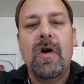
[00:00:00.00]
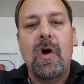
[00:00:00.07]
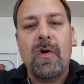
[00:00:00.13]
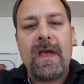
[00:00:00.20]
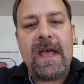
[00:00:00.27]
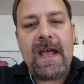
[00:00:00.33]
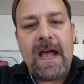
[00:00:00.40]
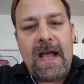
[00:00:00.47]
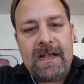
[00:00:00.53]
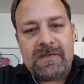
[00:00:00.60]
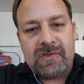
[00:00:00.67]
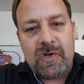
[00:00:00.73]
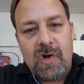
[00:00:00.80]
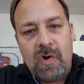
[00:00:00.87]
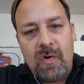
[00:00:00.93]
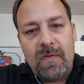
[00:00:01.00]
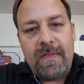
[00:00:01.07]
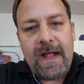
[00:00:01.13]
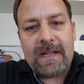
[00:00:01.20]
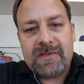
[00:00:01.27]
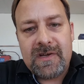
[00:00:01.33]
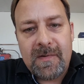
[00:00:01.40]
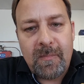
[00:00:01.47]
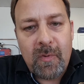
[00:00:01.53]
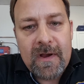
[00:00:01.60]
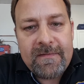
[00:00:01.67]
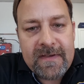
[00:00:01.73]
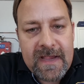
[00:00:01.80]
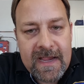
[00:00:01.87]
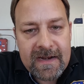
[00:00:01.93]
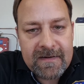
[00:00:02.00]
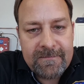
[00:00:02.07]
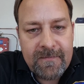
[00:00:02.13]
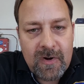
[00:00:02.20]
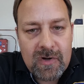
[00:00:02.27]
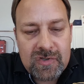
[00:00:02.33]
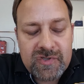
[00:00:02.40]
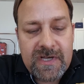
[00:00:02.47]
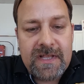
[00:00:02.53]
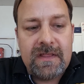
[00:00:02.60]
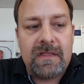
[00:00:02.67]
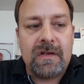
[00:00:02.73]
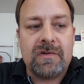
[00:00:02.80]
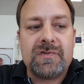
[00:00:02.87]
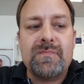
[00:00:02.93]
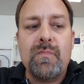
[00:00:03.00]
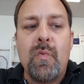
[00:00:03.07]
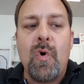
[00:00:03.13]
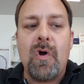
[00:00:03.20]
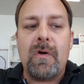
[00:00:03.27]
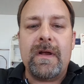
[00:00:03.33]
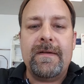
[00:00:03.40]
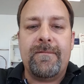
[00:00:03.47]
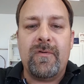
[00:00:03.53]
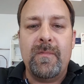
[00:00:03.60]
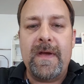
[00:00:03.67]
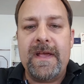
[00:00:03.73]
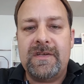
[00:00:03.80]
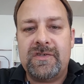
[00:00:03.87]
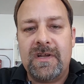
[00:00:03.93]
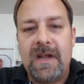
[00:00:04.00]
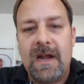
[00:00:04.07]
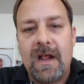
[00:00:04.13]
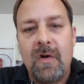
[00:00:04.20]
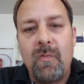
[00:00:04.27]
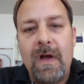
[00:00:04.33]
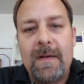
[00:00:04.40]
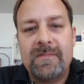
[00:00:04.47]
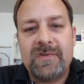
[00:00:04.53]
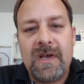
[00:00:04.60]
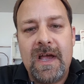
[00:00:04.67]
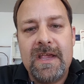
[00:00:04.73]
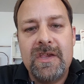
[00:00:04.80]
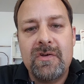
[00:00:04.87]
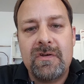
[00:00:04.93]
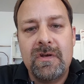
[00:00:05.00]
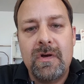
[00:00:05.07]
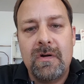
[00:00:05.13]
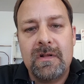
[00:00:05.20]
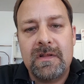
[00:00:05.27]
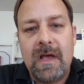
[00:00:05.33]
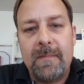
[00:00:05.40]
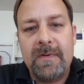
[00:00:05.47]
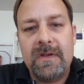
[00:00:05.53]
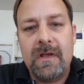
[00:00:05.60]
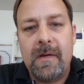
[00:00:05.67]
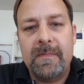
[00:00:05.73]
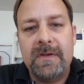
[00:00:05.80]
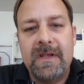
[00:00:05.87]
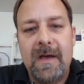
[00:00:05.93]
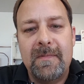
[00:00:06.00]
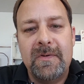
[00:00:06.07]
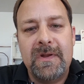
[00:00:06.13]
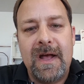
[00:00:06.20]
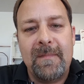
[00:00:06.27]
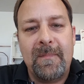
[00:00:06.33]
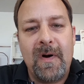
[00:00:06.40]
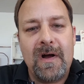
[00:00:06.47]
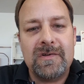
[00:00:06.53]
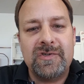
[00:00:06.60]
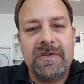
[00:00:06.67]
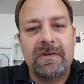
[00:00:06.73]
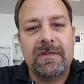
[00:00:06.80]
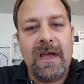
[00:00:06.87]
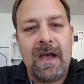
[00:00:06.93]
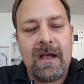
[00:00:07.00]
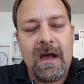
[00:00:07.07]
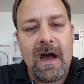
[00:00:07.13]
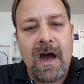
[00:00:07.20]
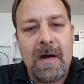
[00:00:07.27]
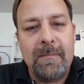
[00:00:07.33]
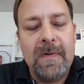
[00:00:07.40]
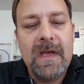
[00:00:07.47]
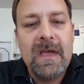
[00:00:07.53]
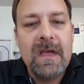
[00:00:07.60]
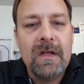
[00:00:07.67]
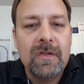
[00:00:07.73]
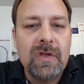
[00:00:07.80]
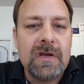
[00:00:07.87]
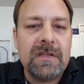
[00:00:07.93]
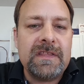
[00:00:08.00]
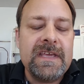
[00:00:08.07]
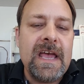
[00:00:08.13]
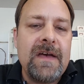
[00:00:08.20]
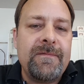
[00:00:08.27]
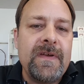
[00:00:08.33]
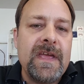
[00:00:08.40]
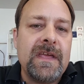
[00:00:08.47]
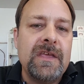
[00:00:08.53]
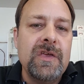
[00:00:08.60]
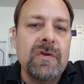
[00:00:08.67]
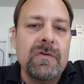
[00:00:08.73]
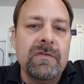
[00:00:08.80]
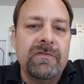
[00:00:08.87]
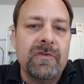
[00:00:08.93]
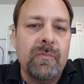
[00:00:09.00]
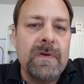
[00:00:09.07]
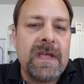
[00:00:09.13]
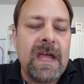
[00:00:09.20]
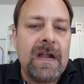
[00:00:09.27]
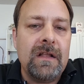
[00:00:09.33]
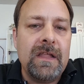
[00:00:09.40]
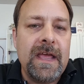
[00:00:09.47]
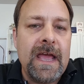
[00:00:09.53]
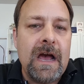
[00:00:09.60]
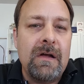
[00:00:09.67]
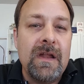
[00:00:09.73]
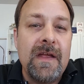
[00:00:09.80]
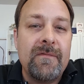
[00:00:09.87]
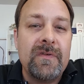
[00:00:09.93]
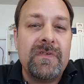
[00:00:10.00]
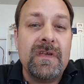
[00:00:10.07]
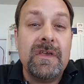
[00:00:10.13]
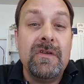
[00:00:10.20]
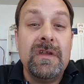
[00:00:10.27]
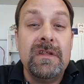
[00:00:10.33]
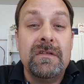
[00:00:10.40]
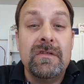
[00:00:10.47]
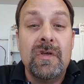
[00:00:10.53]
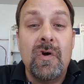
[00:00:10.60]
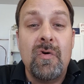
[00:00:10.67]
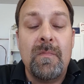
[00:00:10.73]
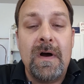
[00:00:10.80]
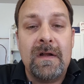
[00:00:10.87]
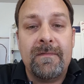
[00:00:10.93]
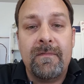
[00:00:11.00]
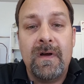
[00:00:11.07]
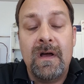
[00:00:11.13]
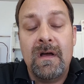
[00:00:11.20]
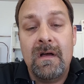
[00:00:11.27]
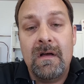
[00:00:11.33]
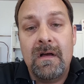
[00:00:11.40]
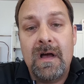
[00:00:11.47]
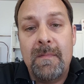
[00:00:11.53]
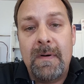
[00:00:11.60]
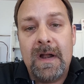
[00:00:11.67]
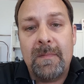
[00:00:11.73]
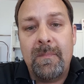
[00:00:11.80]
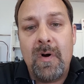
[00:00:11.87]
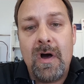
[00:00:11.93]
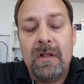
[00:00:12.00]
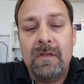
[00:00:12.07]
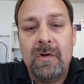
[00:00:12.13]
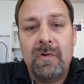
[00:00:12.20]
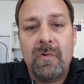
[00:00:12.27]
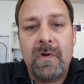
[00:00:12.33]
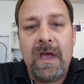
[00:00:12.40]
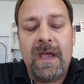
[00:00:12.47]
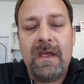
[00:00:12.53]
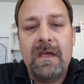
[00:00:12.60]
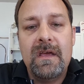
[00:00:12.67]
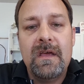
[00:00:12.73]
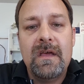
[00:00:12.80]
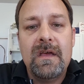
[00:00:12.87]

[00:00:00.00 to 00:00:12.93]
Okay, guys, so that's an abbreviated version. There's more information on our website. You can go to www.pawnshield.com, look at the FAQs, and we kind of lay out everything you need to know about a pawn loan, okay?